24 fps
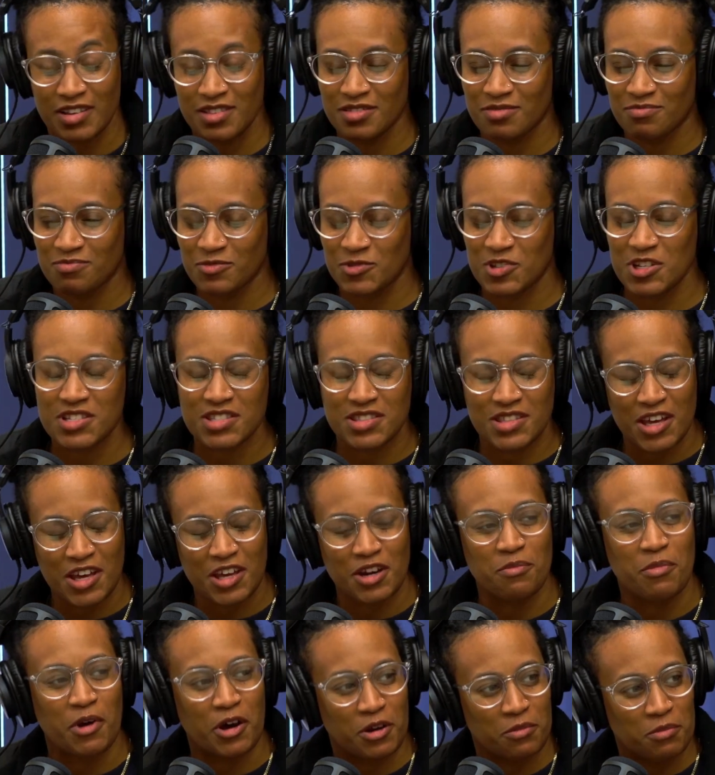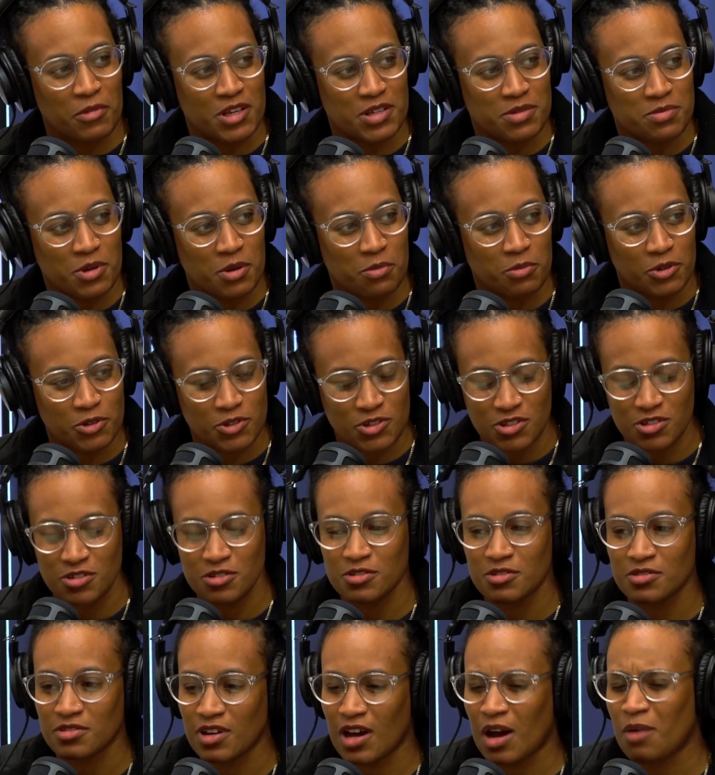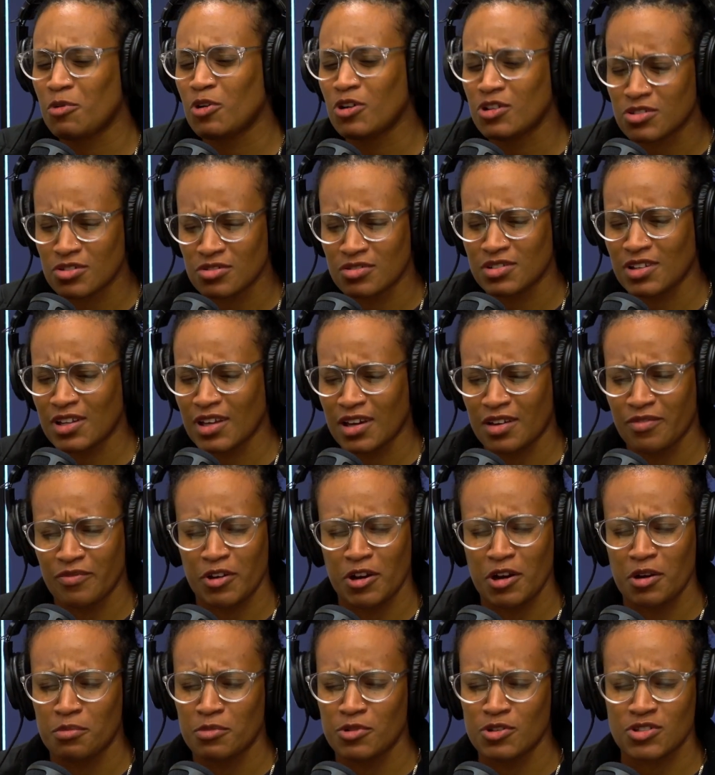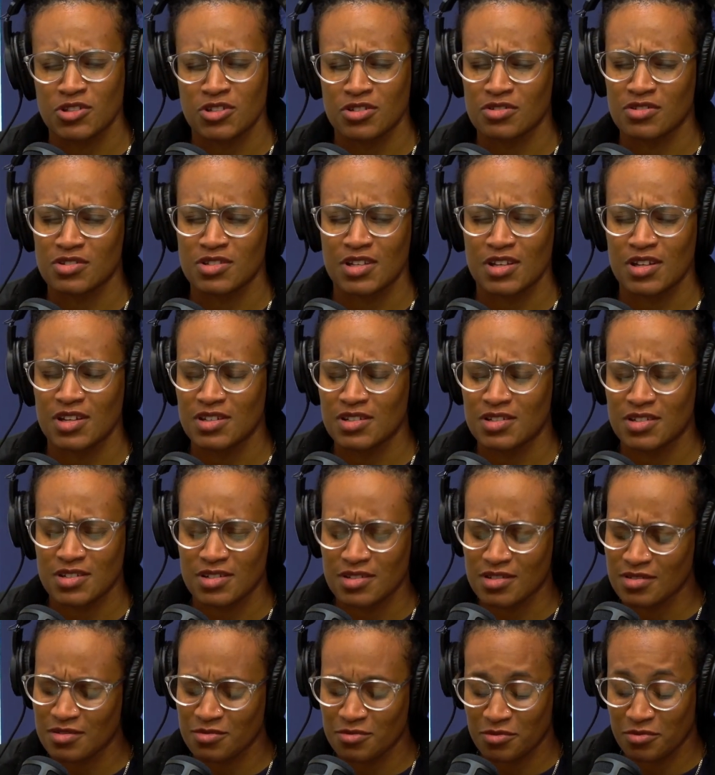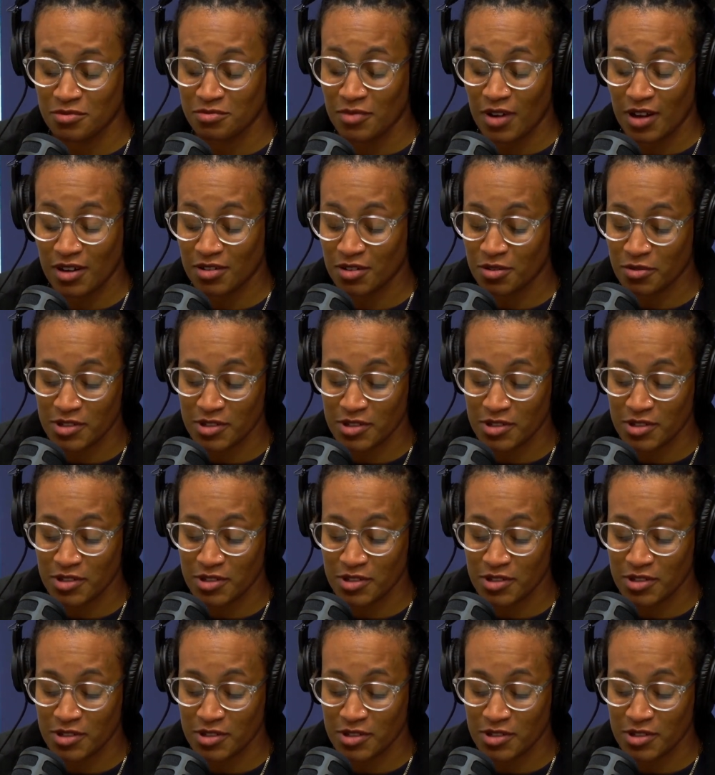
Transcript: just thinking about it makes me emotional. I'm also in like a very emotional stage. I don't know what's